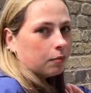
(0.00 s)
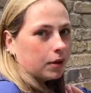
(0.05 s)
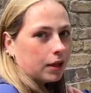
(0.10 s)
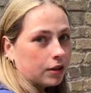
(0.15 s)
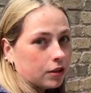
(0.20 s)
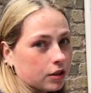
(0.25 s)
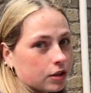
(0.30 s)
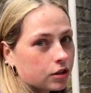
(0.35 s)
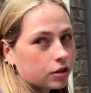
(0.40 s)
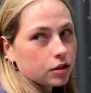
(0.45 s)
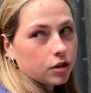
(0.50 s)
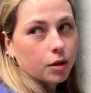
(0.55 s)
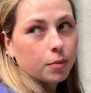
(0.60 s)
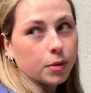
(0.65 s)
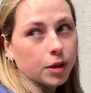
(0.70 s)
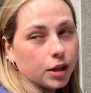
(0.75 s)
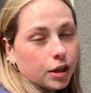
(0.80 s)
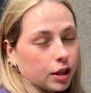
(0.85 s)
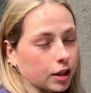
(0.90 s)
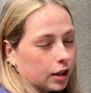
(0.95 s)
in the
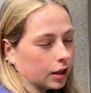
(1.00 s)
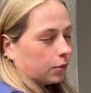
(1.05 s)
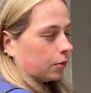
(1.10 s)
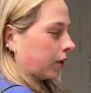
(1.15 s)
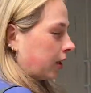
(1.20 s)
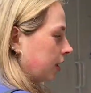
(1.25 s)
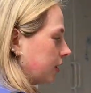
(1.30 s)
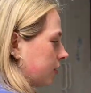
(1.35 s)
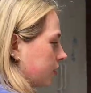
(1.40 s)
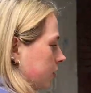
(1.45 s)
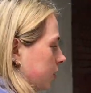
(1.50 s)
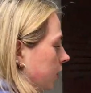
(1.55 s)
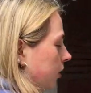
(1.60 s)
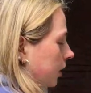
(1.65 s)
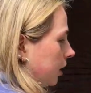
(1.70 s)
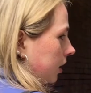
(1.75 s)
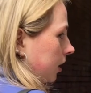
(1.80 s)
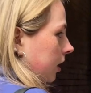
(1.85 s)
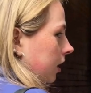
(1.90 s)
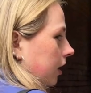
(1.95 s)
summer when it's
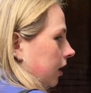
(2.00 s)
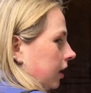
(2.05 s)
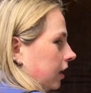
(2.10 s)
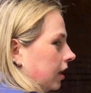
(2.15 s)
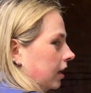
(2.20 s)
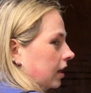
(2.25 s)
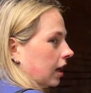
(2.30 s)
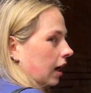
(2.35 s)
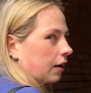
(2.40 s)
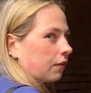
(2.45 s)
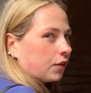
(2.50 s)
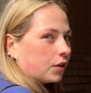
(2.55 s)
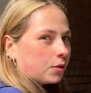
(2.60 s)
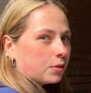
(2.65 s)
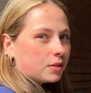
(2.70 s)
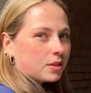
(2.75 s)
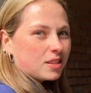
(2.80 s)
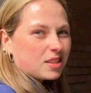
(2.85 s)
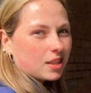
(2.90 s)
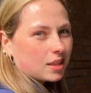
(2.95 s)
sunny
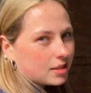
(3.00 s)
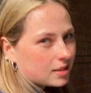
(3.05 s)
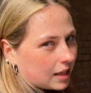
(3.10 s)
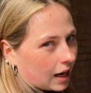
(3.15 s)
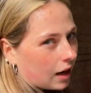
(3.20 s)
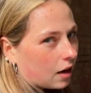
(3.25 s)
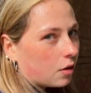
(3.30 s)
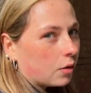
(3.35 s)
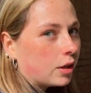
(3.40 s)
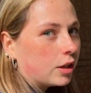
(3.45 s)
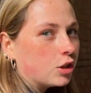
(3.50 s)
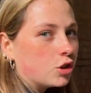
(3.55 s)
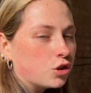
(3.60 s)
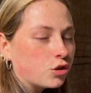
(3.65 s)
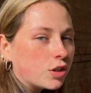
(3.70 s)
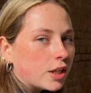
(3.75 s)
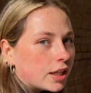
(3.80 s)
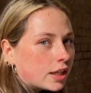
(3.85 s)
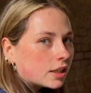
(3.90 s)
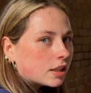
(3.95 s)
everyone sits out and
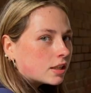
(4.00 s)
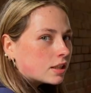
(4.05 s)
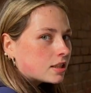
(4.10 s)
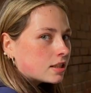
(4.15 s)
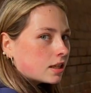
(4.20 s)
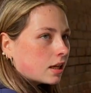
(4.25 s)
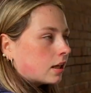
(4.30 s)
drinks.